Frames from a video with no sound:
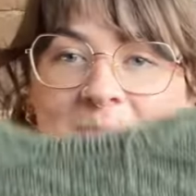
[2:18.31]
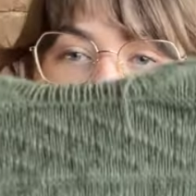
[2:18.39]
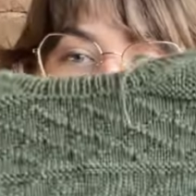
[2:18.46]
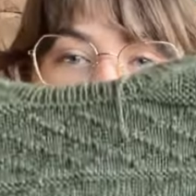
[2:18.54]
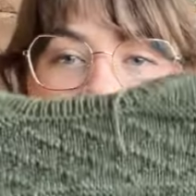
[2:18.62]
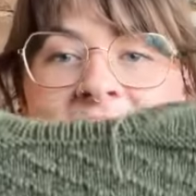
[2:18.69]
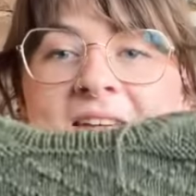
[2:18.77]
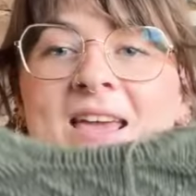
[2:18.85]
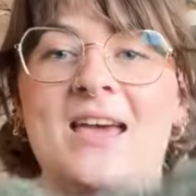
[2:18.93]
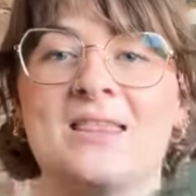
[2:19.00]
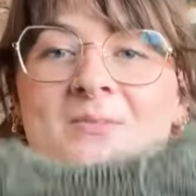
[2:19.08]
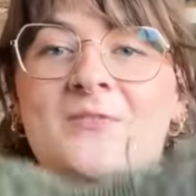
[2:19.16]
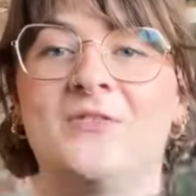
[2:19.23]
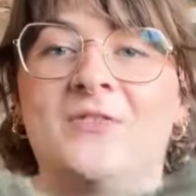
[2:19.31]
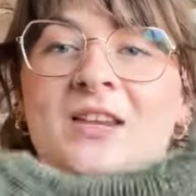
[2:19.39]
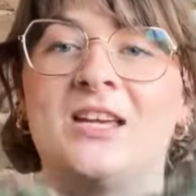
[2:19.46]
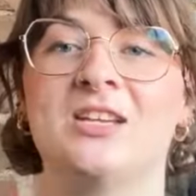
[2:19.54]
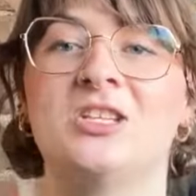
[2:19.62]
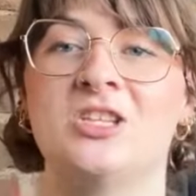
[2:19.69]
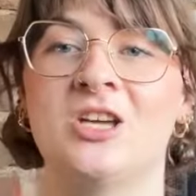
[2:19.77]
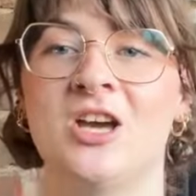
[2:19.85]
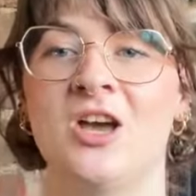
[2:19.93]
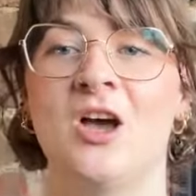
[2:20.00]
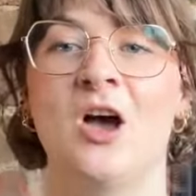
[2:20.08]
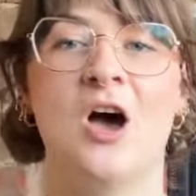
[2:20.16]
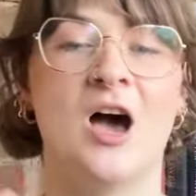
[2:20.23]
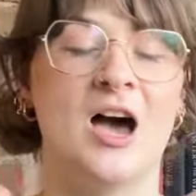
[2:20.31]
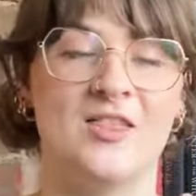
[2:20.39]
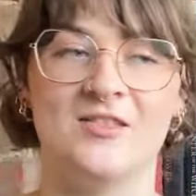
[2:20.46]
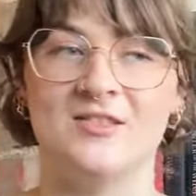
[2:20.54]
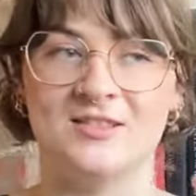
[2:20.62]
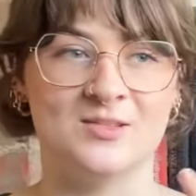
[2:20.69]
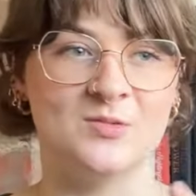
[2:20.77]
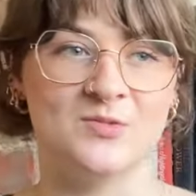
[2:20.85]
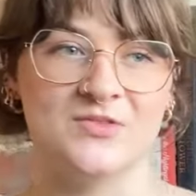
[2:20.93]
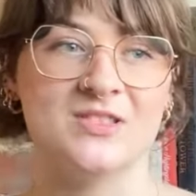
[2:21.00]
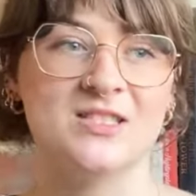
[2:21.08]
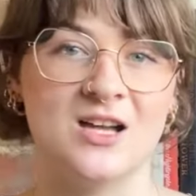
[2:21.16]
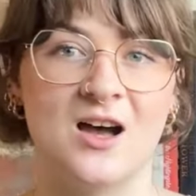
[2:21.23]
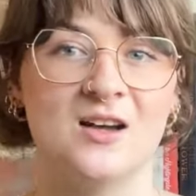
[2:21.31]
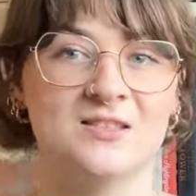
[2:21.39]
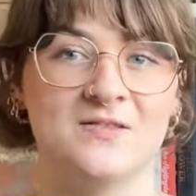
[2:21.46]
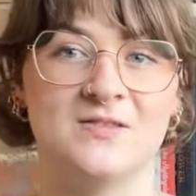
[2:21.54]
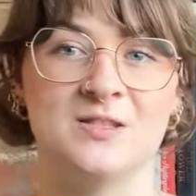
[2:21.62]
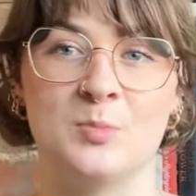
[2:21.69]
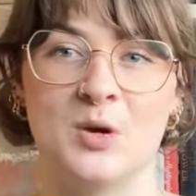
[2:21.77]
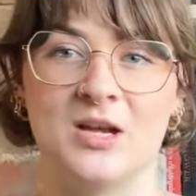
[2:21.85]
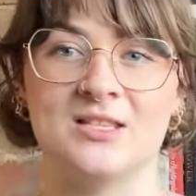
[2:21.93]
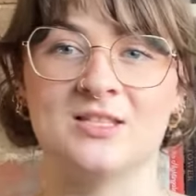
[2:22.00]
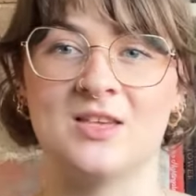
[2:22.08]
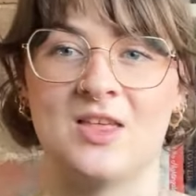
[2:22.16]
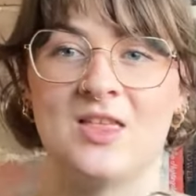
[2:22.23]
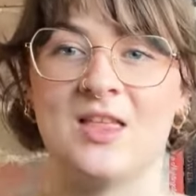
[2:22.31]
But if I can get them finished at the sort of start of spring so that